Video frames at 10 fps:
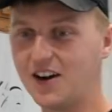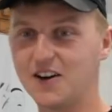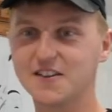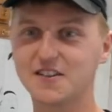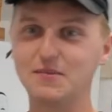
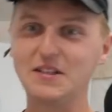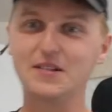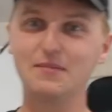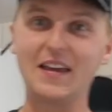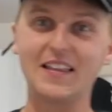ask me
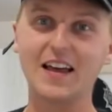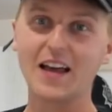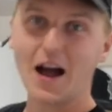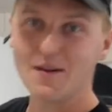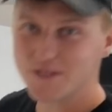to make their
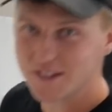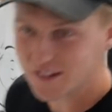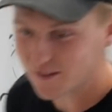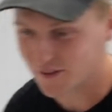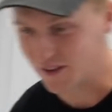
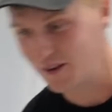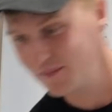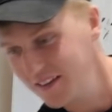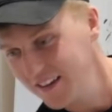canvases for them.